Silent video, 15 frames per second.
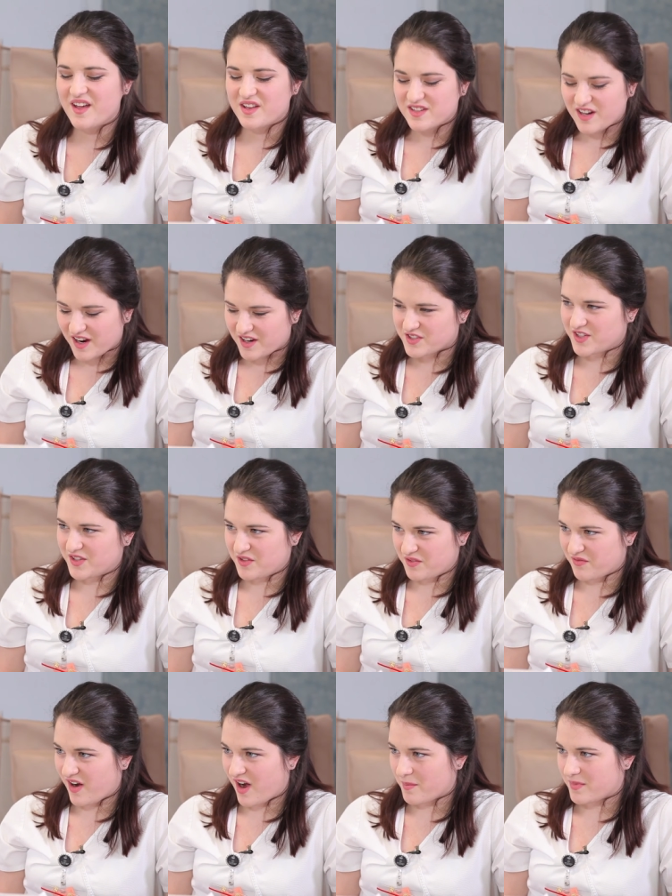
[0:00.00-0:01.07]
nausea,
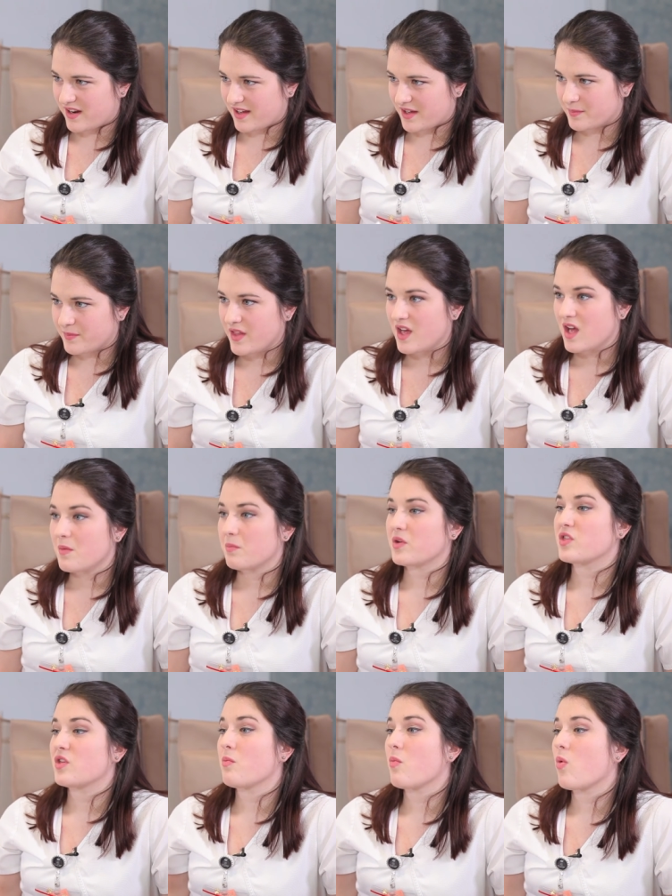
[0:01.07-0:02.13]
and vomiting.
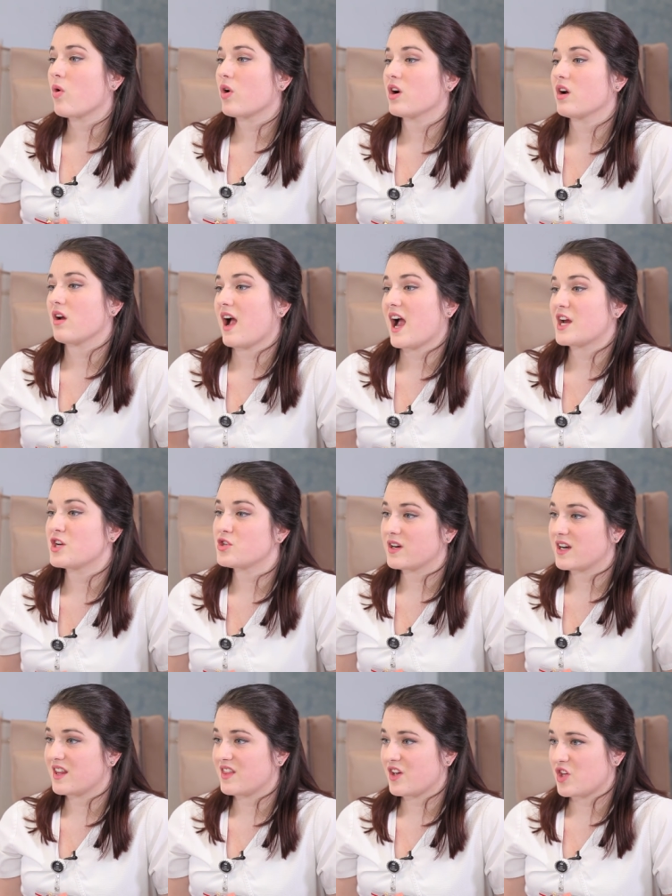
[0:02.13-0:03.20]
But the more
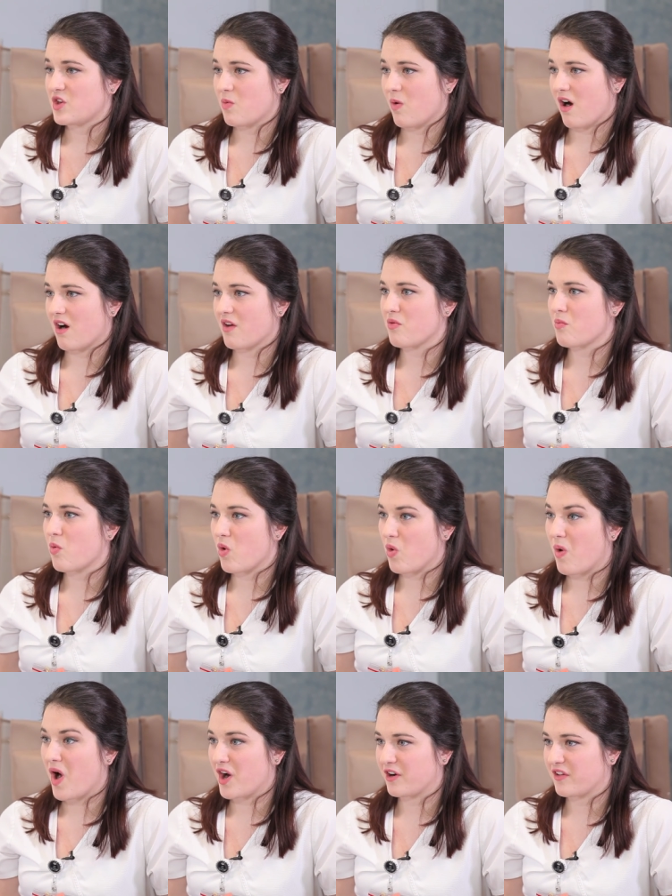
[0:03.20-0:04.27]
hydrated that you are, the more
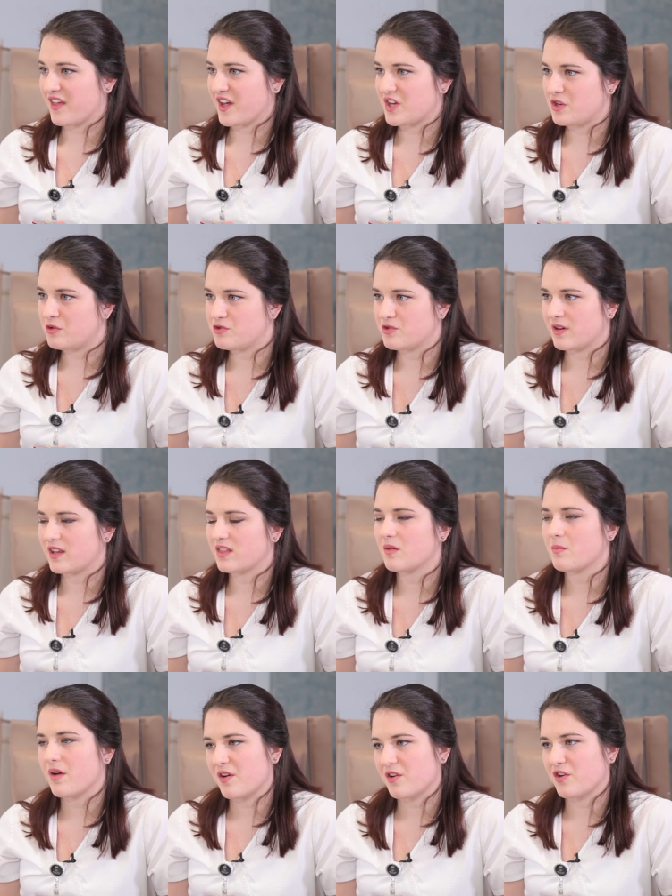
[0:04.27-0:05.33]
water that you drink, the
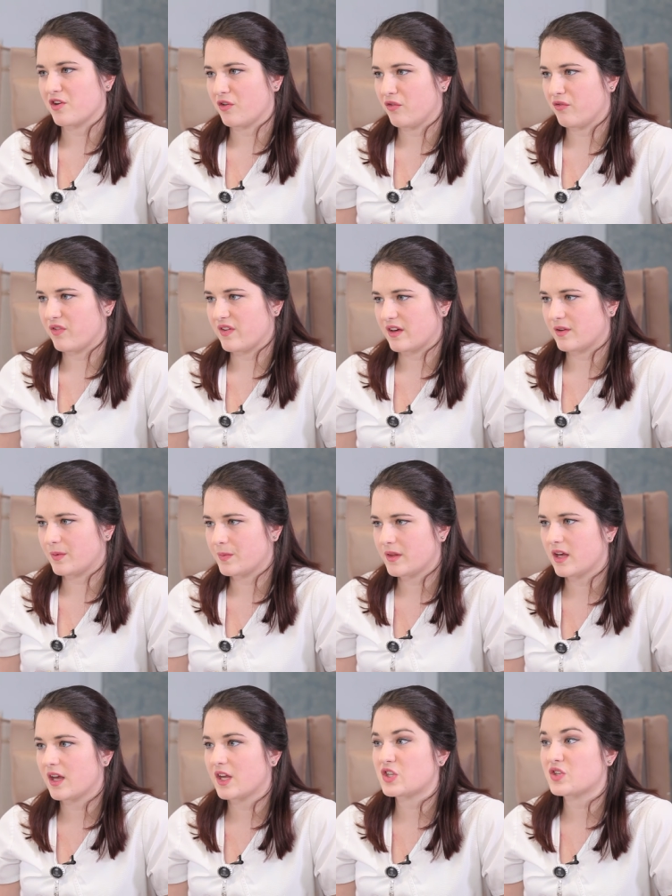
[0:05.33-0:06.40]
better you'll feel.
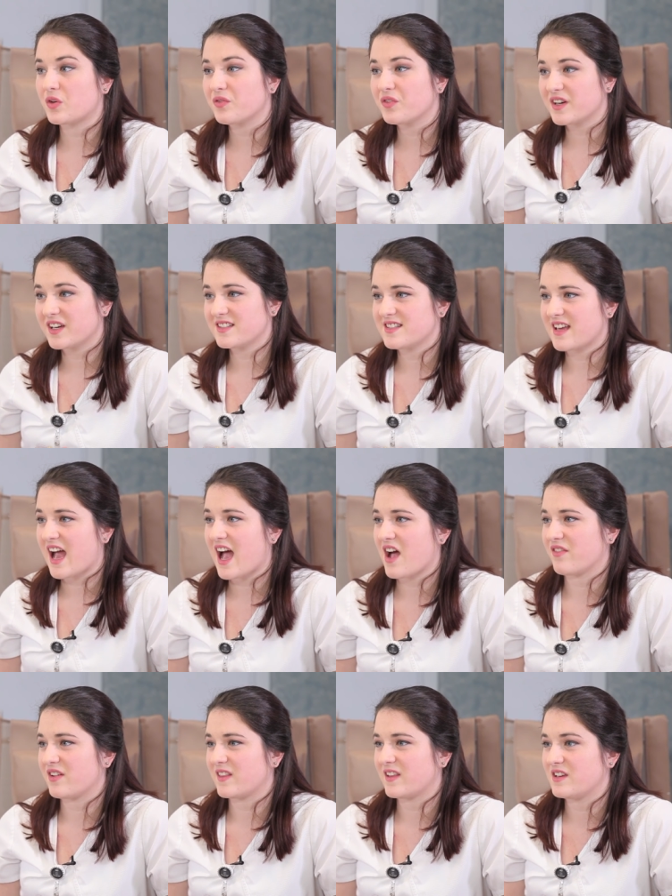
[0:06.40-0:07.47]
And don't forget to
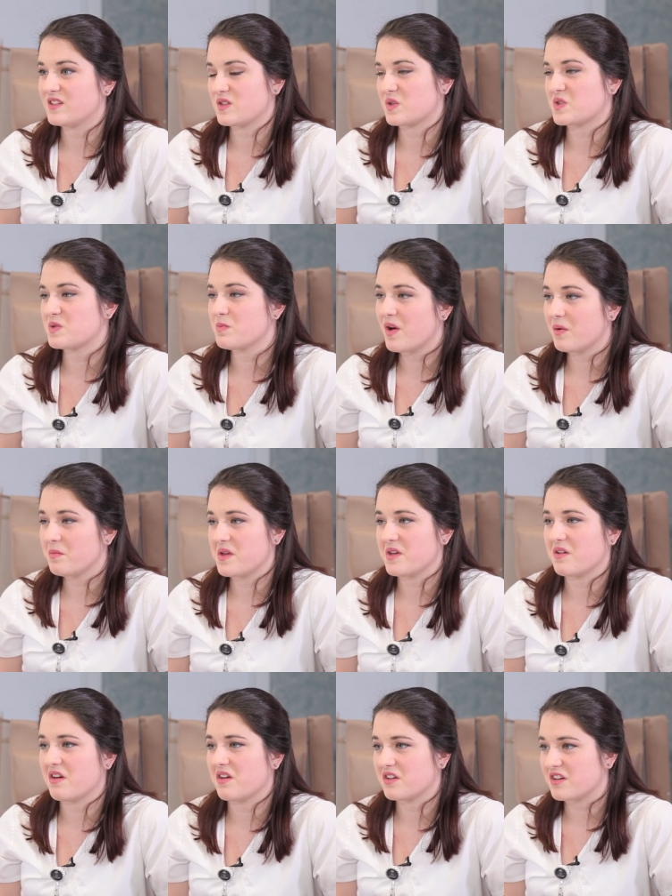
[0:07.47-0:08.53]
have at least a small meal
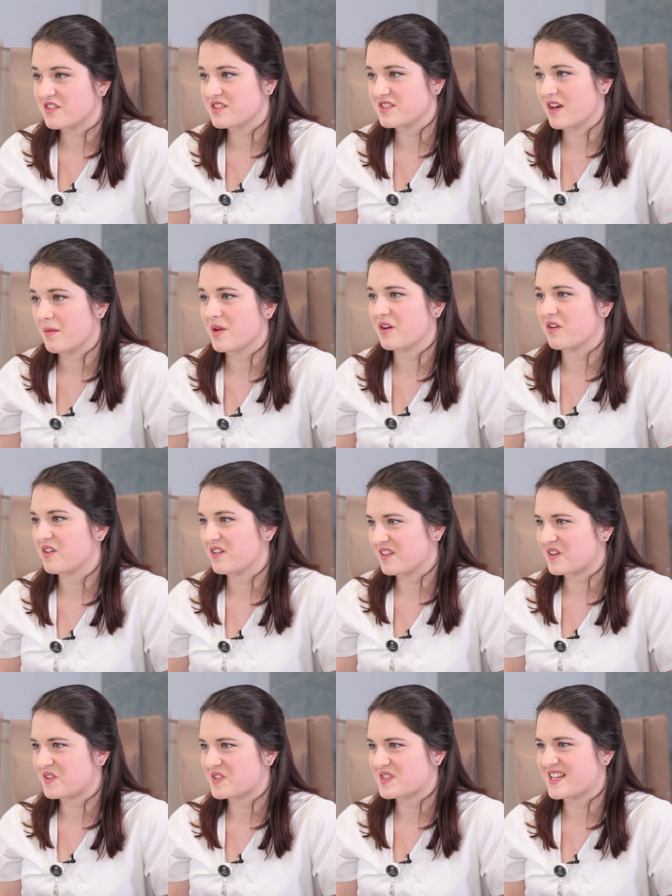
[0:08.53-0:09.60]
on your stomach or a
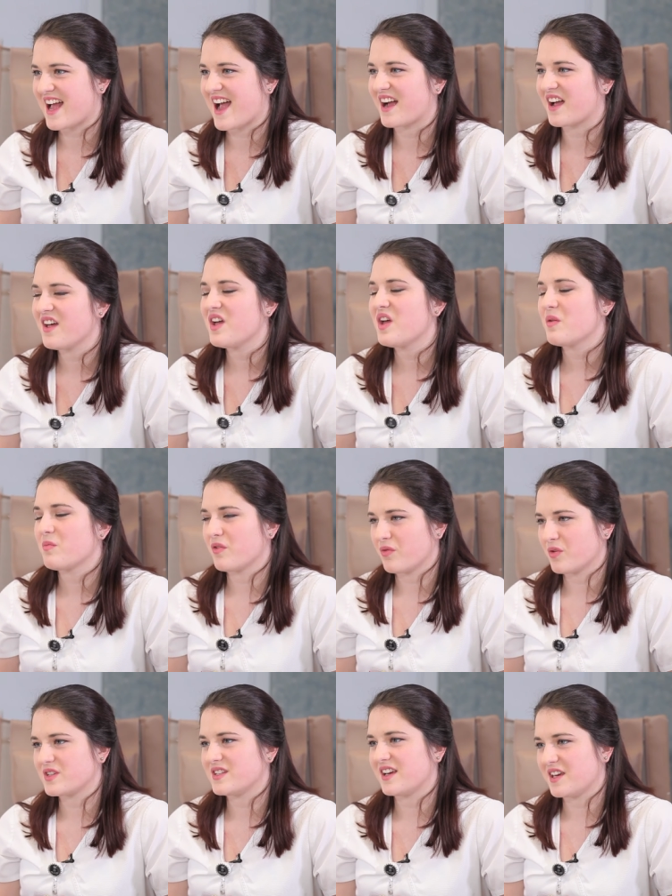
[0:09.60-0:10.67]
little snack
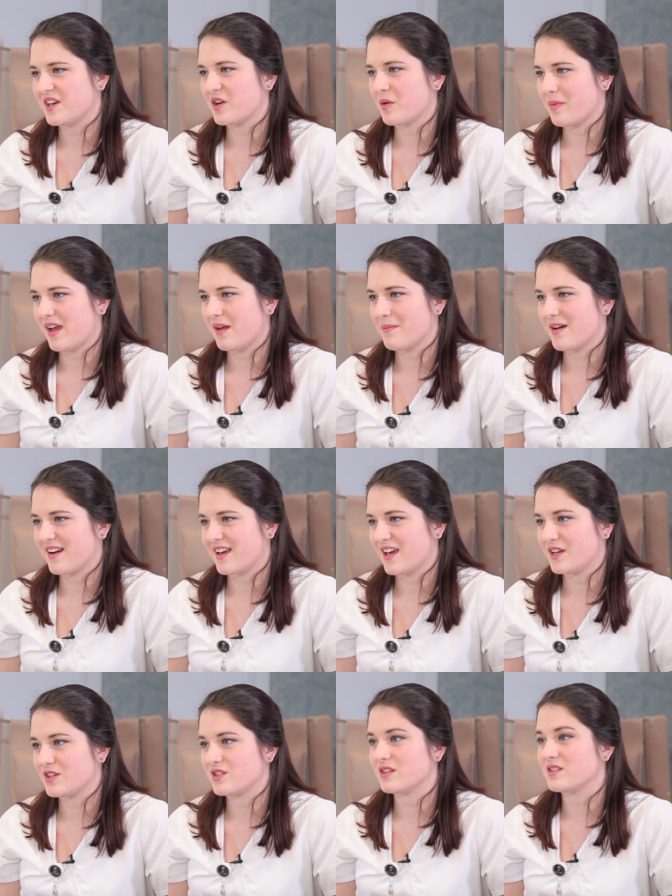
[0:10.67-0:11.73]
before taking your pain
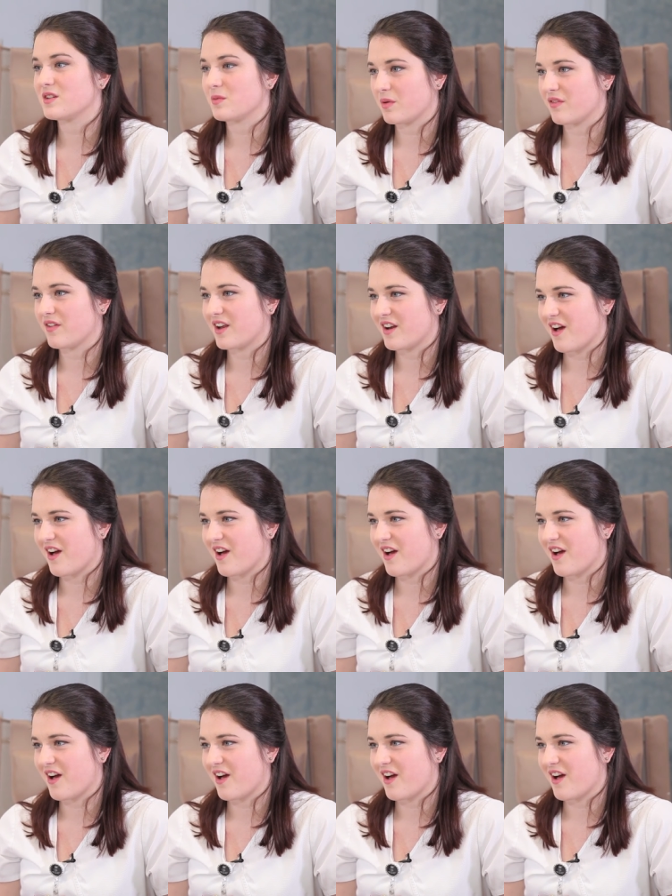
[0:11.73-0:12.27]
medication to prevent